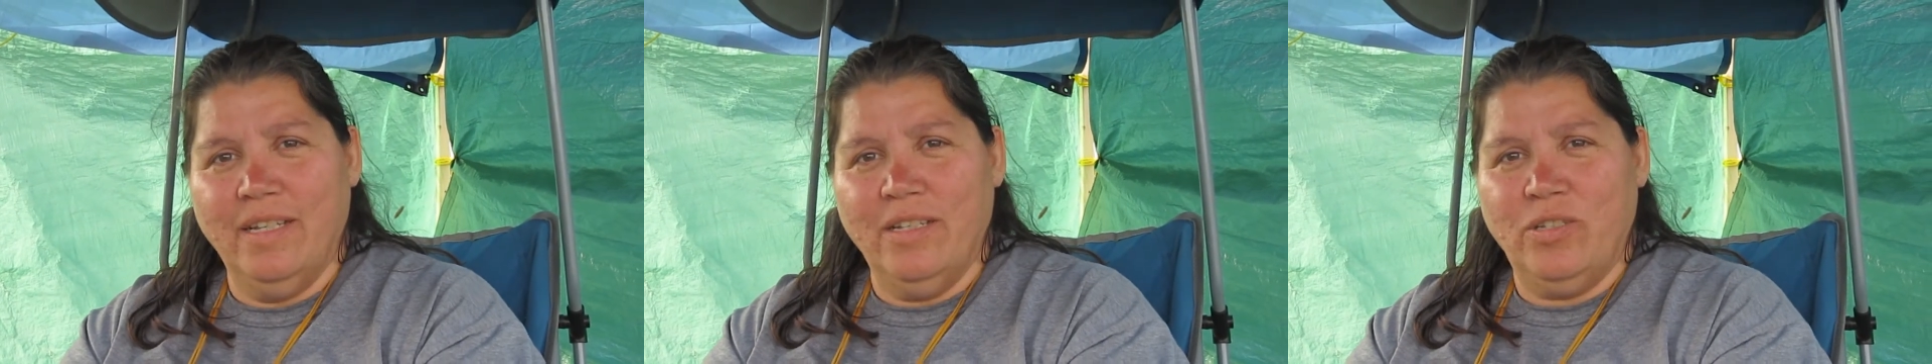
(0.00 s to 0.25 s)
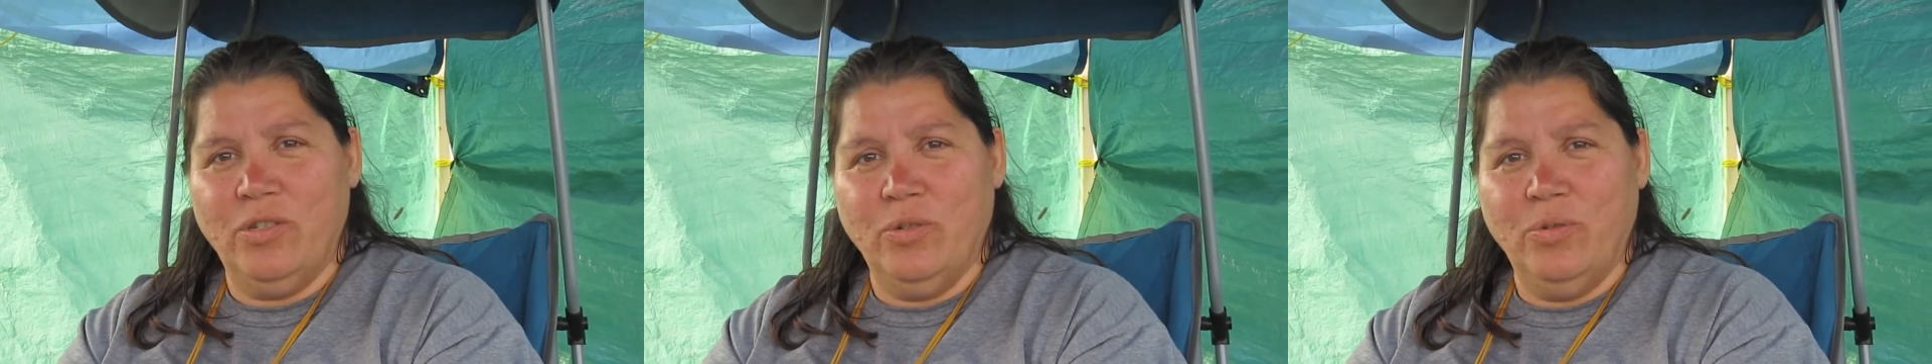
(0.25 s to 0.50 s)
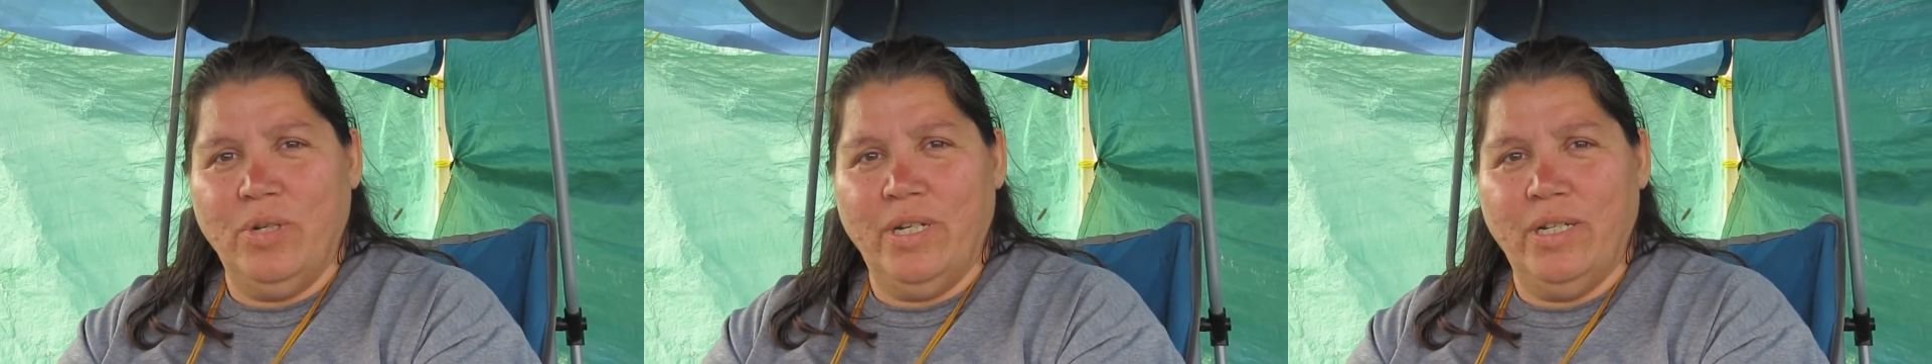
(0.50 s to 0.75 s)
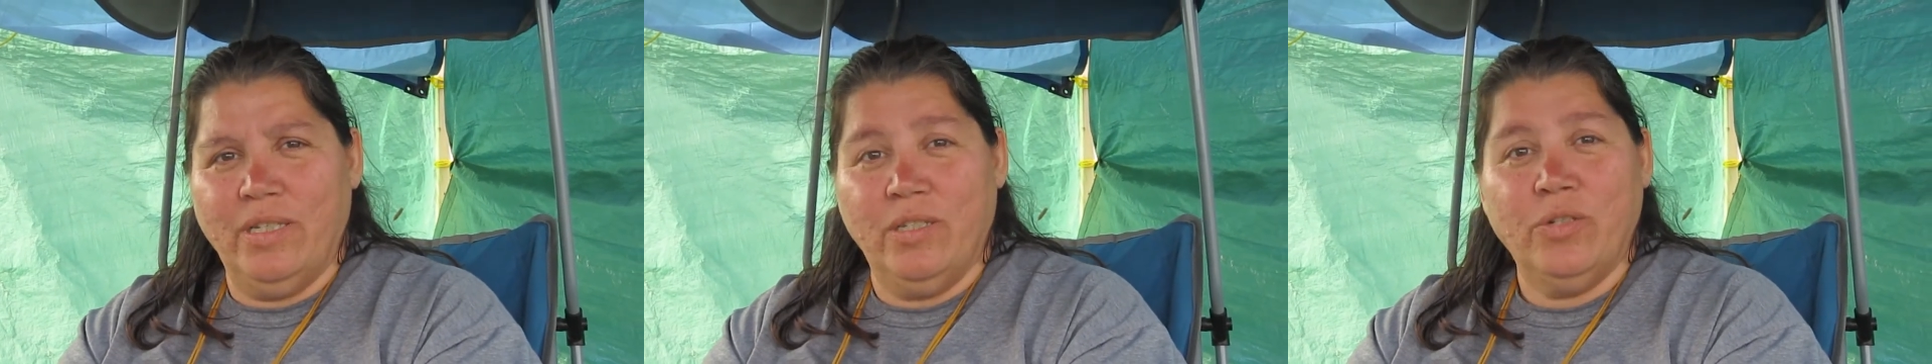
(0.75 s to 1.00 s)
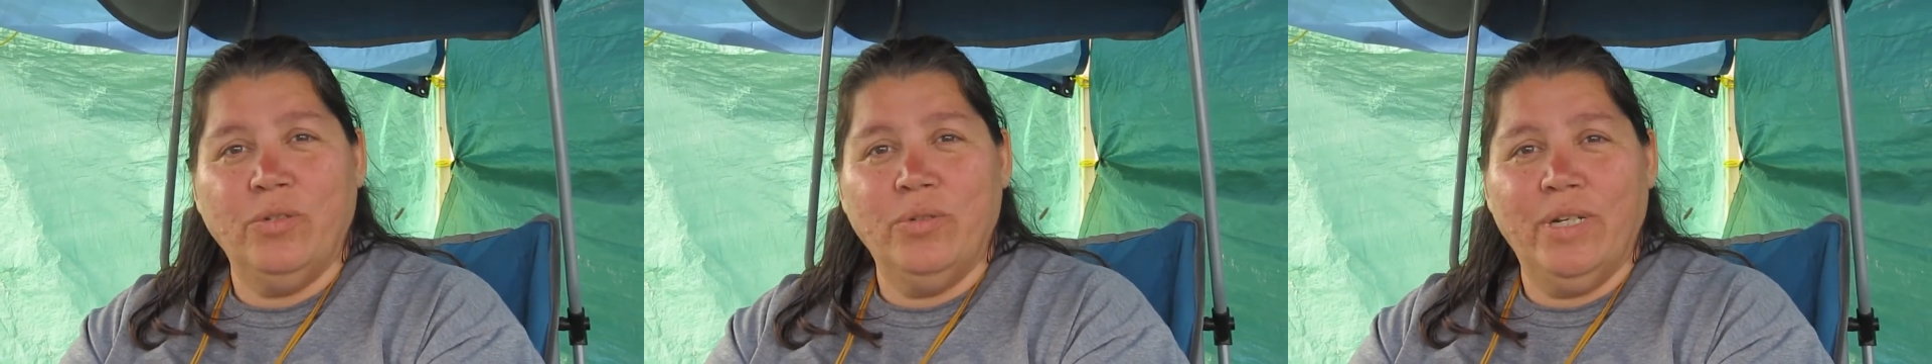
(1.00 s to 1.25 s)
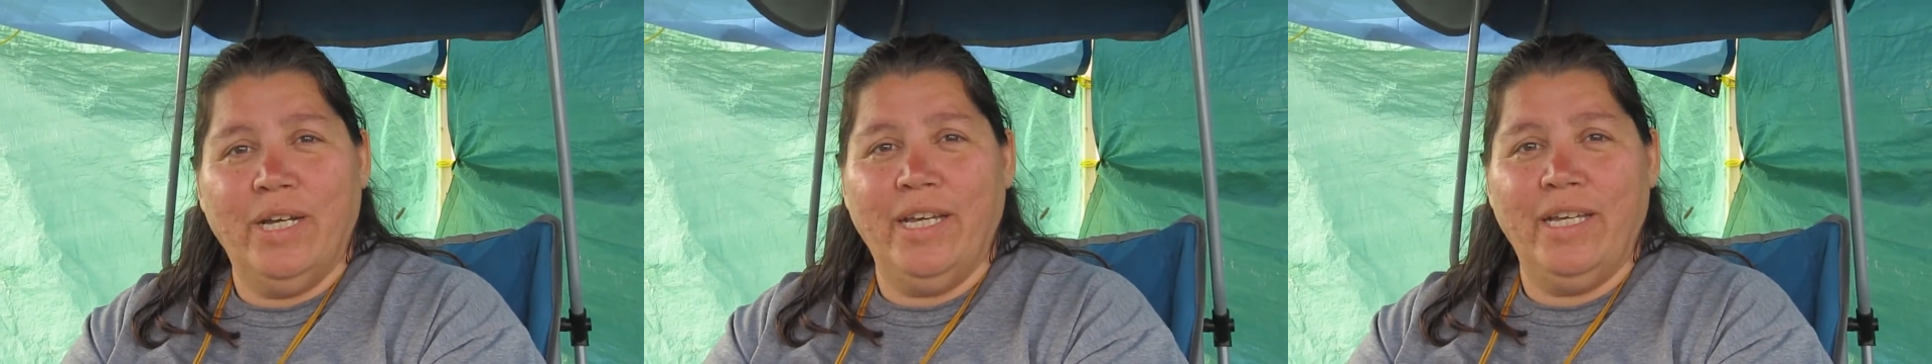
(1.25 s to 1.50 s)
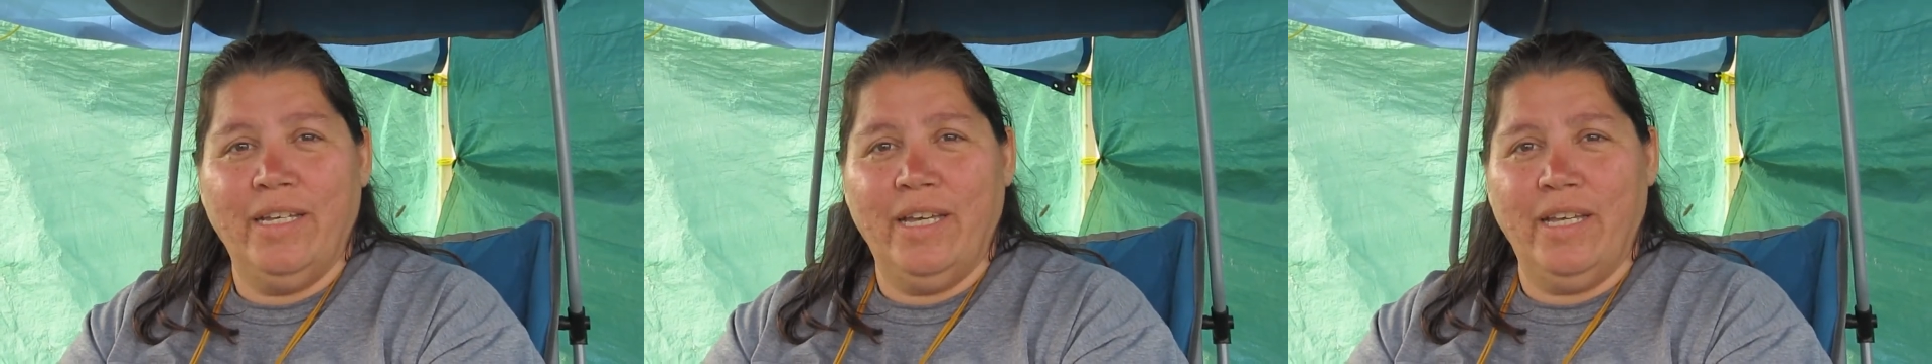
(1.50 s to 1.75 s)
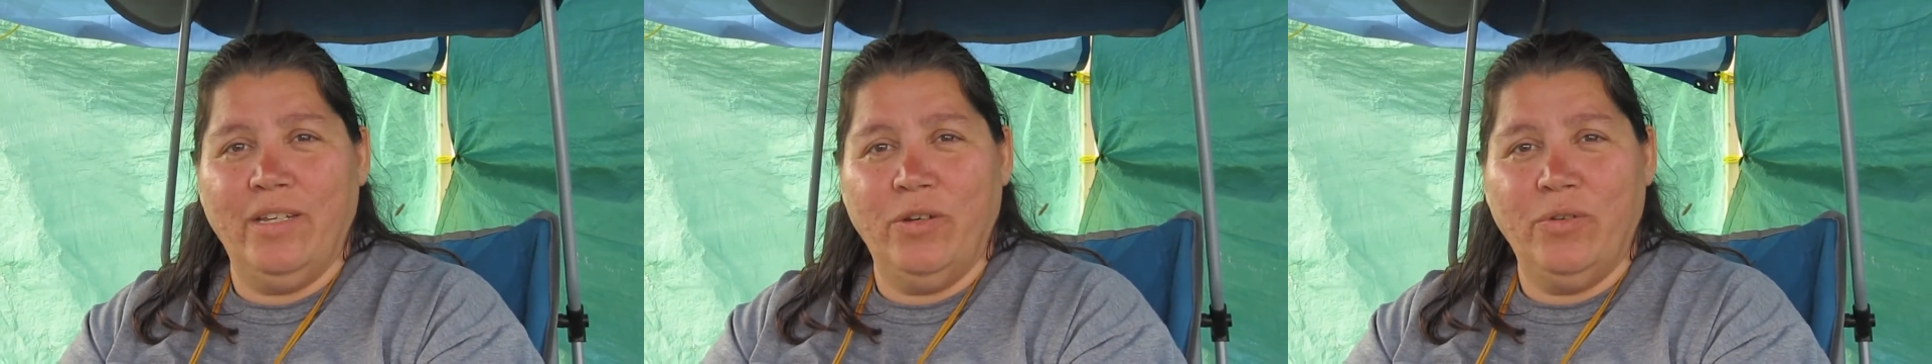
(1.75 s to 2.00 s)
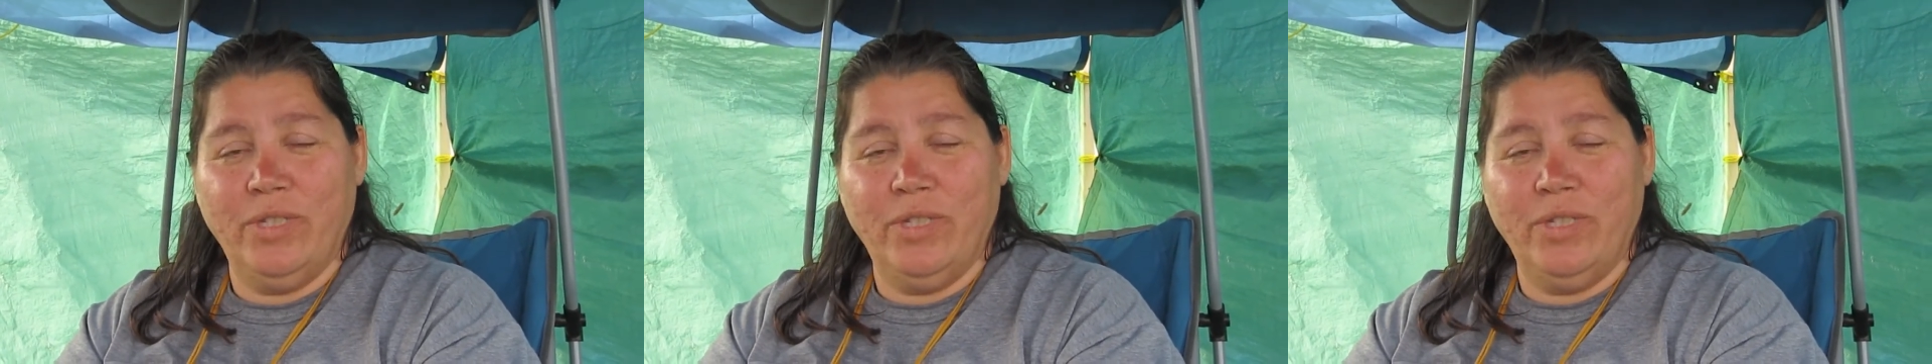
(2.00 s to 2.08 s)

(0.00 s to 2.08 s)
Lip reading: to do. I had no